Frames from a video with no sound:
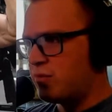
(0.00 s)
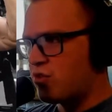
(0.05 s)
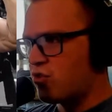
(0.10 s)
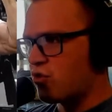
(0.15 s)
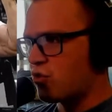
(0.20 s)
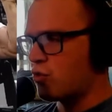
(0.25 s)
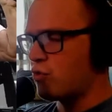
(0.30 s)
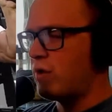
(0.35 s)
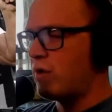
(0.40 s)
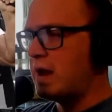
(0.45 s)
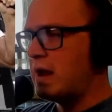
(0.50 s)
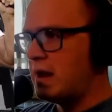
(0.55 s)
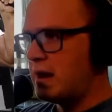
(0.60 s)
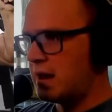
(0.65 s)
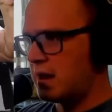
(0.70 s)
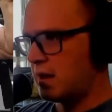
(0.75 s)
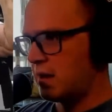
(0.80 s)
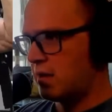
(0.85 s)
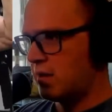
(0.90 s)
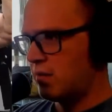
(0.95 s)

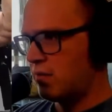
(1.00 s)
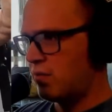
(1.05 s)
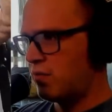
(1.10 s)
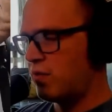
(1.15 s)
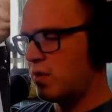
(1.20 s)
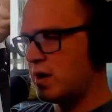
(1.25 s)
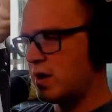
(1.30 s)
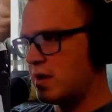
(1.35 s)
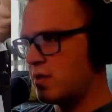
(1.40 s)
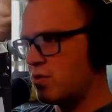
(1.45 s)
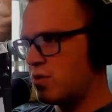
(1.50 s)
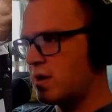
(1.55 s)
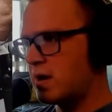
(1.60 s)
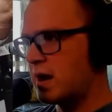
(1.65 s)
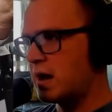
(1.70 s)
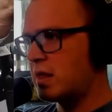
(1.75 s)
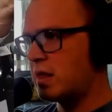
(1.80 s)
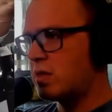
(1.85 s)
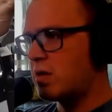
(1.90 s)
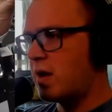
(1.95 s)
training footage. And
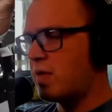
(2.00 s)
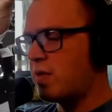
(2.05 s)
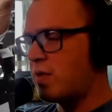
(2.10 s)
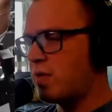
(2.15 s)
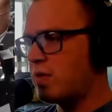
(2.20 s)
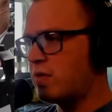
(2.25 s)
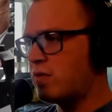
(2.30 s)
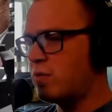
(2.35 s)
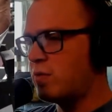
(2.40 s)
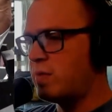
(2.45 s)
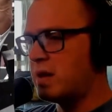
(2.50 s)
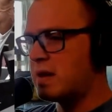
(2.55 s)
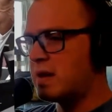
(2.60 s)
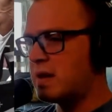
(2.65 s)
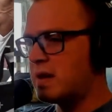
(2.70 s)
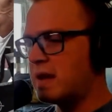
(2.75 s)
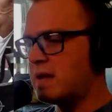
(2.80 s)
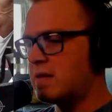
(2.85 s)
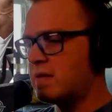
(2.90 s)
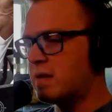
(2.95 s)
I thought that this would be a
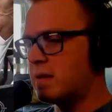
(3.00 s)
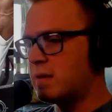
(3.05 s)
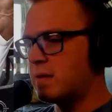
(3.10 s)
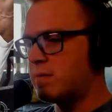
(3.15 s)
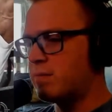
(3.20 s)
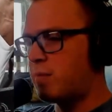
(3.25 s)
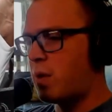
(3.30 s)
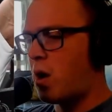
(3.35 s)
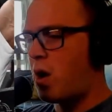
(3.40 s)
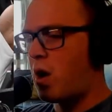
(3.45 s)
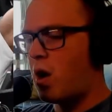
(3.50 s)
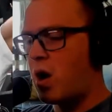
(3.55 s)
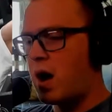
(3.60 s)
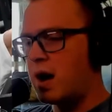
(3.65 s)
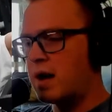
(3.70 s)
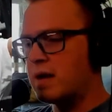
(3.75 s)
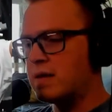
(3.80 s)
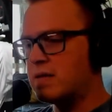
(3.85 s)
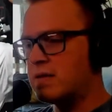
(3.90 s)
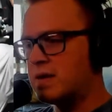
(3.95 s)
nice
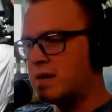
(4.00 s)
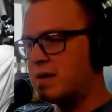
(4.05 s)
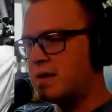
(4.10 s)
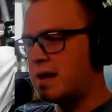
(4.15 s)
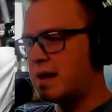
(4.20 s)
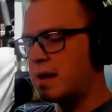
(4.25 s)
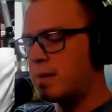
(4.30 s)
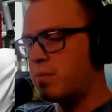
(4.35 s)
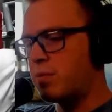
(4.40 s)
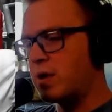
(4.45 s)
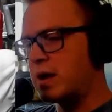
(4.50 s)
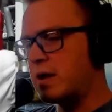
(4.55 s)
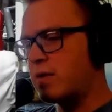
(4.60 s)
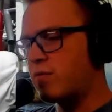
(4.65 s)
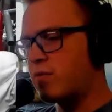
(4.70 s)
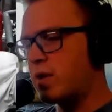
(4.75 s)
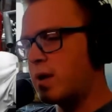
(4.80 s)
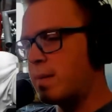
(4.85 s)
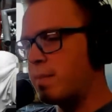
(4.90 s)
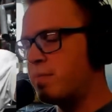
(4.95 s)
pause to take a break
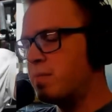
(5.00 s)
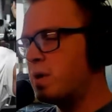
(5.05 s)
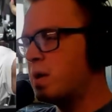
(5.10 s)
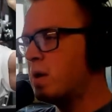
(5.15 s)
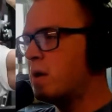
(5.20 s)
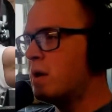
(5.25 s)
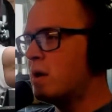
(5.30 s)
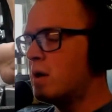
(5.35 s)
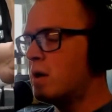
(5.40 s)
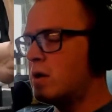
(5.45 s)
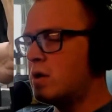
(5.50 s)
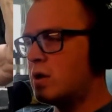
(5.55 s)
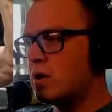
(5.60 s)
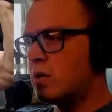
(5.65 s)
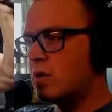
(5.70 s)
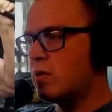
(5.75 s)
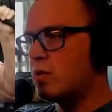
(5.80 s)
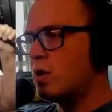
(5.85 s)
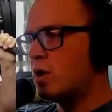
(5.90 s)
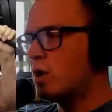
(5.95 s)
from,
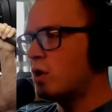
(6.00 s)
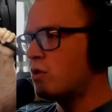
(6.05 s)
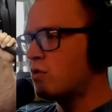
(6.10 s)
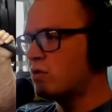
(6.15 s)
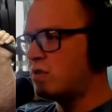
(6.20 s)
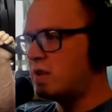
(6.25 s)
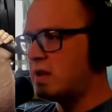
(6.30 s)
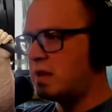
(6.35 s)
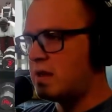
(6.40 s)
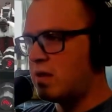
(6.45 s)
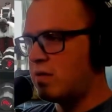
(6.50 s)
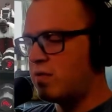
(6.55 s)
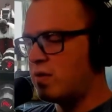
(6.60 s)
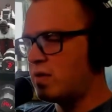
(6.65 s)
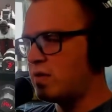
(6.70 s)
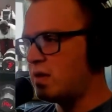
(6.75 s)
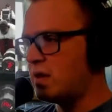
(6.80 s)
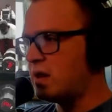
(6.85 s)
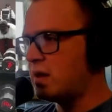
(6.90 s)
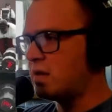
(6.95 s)
critiquing
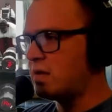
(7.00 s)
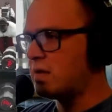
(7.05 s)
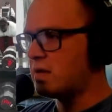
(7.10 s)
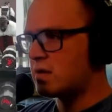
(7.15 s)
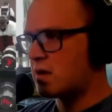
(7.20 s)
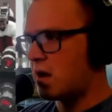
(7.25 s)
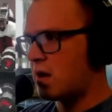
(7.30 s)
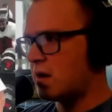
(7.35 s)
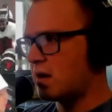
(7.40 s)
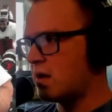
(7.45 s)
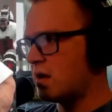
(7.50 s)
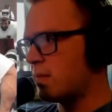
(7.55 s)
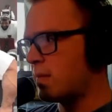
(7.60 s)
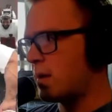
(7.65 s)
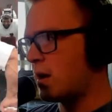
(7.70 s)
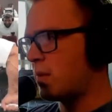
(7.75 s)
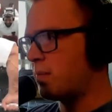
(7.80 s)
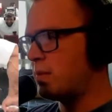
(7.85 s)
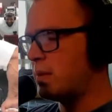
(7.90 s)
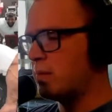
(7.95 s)
physiques and talking
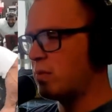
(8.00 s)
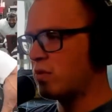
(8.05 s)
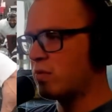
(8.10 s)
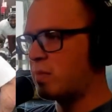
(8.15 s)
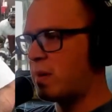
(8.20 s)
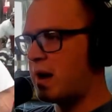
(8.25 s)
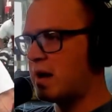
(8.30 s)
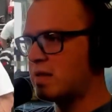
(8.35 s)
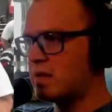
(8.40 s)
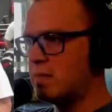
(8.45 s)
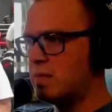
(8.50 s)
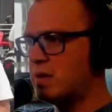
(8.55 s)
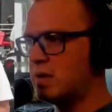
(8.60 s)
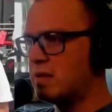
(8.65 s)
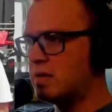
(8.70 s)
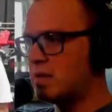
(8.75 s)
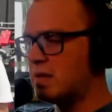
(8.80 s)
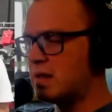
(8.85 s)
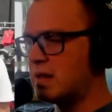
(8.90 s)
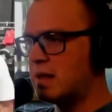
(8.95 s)
about people's
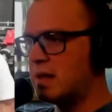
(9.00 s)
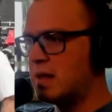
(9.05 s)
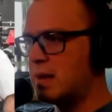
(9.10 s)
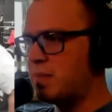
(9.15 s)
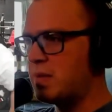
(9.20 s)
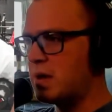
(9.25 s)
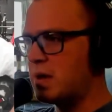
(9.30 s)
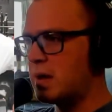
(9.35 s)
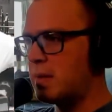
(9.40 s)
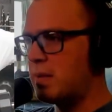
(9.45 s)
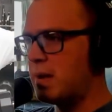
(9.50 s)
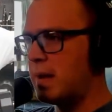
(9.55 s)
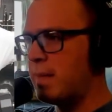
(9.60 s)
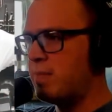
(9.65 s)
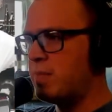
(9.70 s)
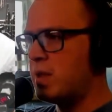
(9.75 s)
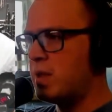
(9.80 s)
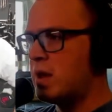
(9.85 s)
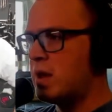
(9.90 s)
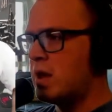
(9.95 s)
possibilities at the Olympia, but
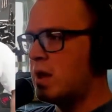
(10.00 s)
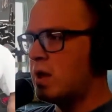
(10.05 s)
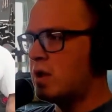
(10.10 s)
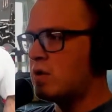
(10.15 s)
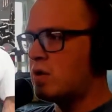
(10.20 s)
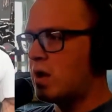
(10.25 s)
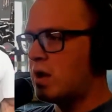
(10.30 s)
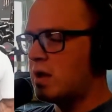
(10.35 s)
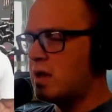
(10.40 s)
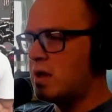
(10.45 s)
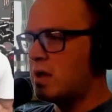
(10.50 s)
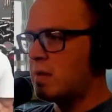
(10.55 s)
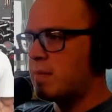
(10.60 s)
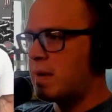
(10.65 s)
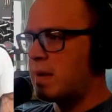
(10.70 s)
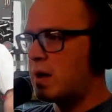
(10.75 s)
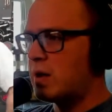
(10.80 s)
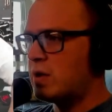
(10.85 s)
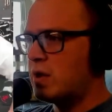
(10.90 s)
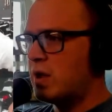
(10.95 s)
talking
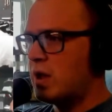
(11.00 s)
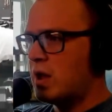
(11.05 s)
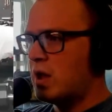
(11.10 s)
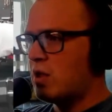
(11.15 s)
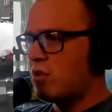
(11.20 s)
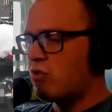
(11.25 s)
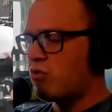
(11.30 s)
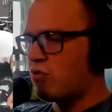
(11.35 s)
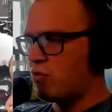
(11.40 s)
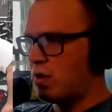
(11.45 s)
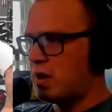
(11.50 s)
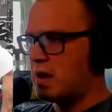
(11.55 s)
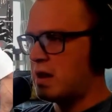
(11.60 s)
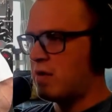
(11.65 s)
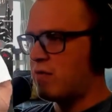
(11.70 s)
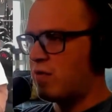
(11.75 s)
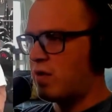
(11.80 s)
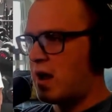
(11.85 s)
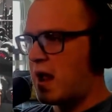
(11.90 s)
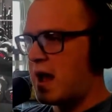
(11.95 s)
about training
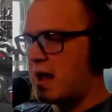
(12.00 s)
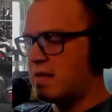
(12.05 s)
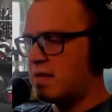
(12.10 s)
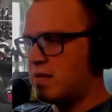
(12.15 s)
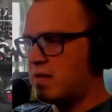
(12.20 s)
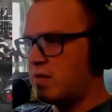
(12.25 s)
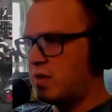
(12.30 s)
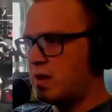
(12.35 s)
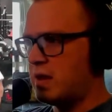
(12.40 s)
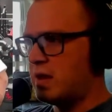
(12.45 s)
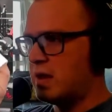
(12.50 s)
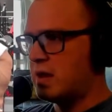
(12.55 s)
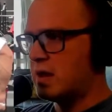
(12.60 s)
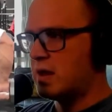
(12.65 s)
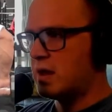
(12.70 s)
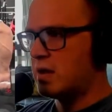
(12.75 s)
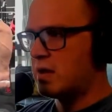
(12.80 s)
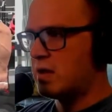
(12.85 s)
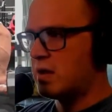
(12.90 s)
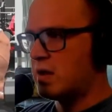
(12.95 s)
philosophy
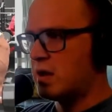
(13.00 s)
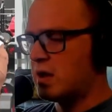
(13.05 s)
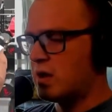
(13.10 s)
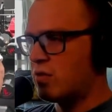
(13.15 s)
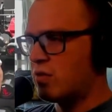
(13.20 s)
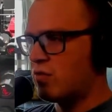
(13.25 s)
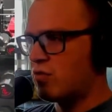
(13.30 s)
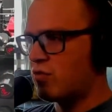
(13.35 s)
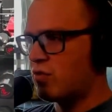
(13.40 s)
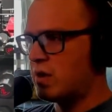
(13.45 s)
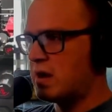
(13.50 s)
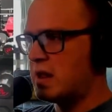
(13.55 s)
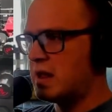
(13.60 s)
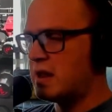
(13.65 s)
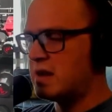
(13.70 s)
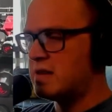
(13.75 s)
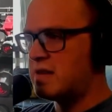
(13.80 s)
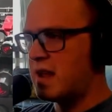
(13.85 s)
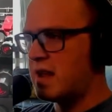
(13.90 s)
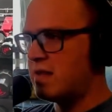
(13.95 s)
and training
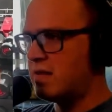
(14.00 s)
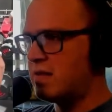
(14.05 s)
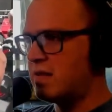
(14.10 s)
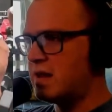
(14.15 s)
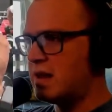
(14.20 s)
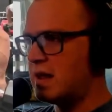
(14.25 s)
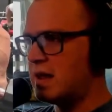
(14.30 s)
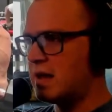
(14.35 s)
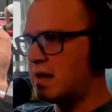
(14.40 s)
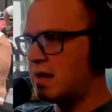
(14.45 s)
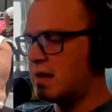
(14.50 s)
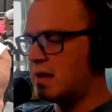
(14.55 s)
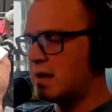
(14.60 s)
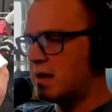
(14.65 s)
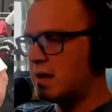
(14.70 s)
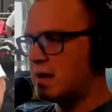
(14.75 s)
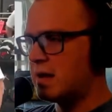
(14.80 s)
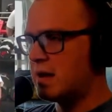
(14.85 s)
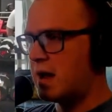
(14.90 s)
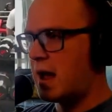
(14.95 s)
intensity.
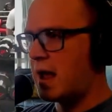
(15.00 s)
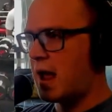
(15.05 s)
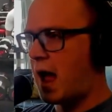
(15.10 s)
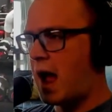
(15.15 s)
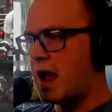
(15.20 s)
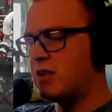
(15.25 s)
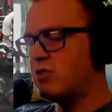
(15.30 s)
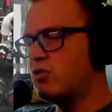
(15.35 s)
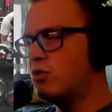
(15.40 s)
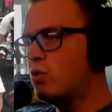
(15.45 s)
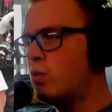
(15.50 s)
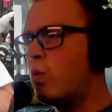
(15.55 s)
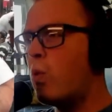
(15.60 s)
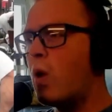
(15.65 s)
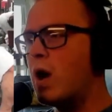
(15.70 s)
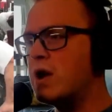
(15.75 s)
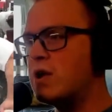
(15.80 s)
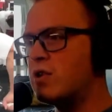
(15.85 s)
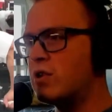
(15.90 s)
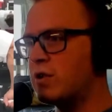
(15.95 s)
I do
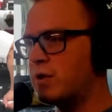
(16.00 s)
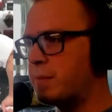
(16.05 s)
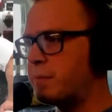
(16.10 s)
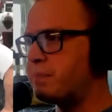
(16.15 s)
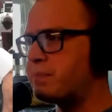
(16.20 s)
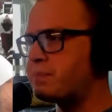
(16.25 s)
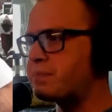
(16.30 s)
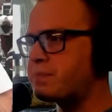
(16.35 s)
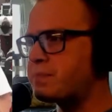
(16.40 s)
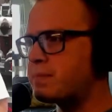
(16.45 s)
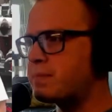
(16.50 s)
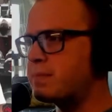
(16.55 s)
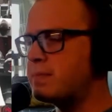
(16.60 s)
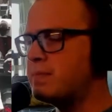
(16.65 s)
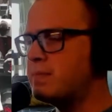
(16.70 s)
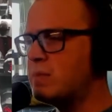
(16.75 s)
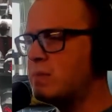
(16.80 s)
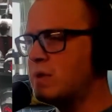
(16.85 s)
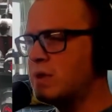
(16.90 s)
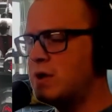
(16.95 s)
wonder,
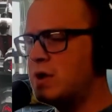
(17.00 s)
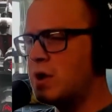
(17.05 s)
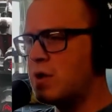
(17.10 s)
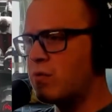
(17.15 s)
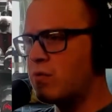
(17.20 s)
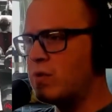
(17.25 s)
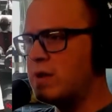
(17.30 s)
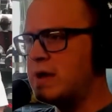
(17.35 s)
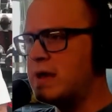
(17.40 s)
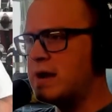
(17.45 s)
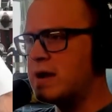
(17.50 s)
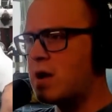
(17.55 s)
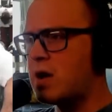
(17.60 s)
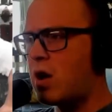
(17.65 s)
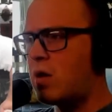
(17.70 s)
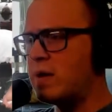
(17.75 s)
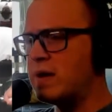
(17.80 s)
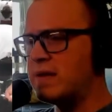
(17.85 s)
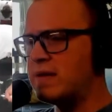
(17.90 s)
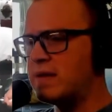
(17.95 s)
Regan
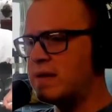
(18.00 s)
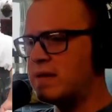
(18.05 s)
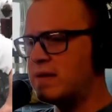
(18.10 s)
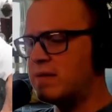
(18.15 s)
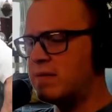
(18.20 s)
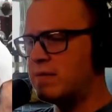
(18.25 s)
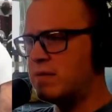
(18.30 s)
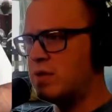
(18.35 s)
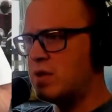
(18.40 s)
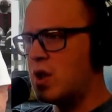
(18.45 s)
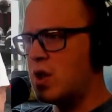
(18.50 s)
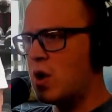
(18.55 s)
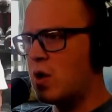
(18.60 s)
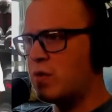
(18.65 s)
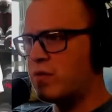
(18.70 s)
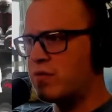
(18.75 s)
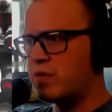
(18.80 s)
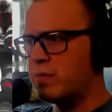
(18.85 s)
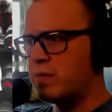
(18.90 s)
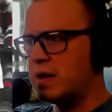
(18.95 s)
always is
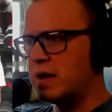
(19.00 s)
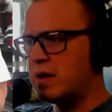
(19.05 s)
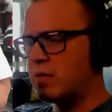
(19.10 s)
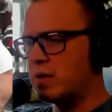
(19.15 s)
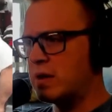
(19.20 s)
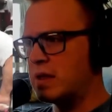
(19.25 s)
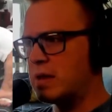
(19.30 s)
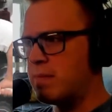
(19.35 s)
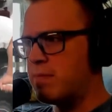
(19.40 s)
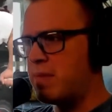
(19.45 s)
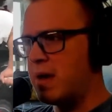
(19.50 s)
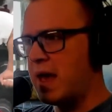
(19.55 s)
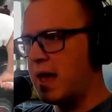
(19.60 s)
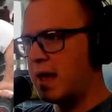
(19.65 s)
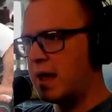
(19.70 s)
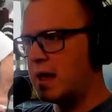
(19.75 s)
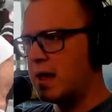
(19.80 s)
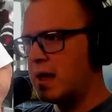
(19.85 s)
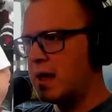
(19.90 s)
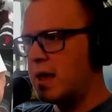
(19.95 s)
known for being really
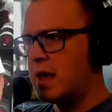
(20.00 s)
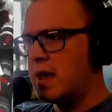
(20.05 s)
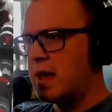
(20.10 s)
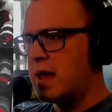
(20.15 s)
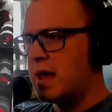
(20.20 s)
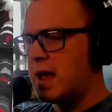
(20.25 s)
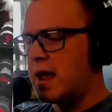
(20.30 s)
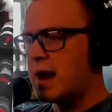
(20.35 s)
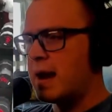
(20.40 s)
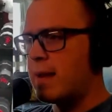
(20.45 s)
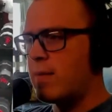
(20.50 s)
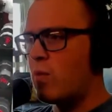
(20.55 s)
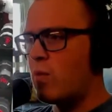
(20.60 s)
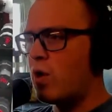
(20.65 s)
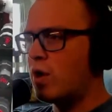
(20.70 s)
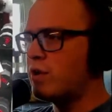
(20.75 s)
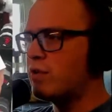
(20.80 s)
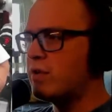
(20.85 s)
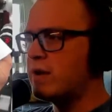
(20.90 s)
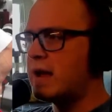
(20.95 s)
big, and I'm
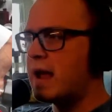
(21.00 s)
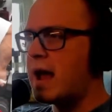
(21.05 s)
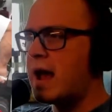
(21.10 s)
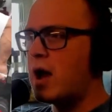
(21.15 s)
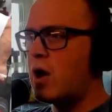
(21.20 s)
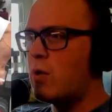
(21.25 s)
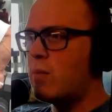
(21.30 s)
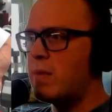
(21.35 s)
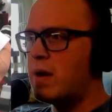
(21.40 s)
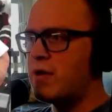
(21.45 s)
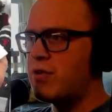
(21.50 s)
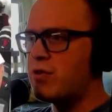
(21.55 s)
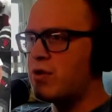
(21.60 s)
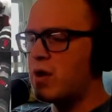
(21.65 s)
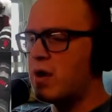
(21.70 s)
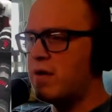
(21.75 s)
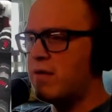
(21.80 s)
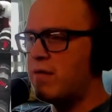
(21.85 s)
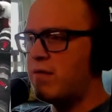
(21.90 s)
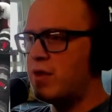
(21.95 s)
wondering how much
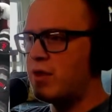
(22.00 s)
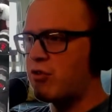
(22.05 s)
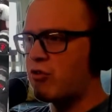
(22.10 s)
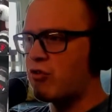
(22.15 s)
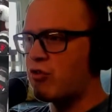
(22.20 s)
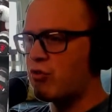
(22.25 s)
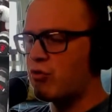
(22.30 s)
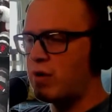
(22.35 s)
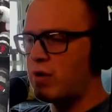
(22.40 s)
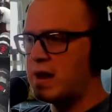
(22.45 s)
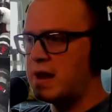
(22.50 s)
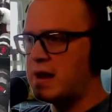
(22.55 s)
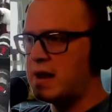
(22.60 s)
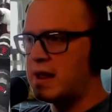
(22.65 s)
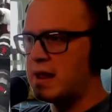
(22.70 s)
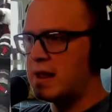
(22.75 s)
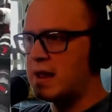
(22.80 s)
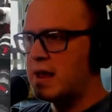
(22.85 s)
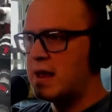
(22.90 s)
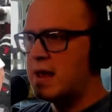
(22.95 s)
of the
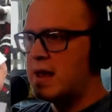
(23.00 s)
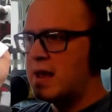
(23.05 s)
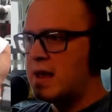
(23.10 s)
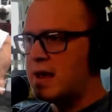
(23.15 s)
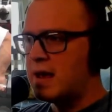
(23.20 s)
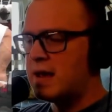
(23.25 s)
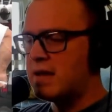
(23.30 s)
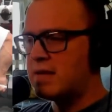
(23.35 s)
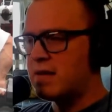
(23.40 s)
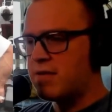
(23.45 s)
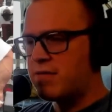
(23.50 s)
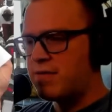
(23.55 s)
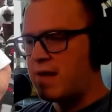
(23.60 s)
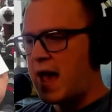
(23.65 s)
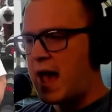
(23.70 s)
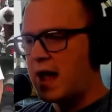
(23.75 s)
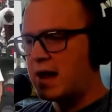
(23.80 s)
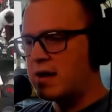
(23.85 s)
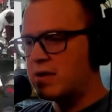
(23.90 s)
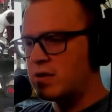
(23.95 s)
training is a
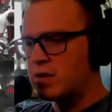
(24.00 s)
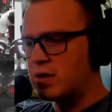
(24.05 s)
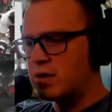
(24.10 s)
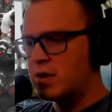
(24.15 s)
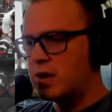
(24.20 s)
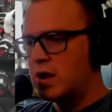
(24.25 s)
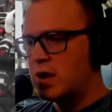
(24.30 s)
factor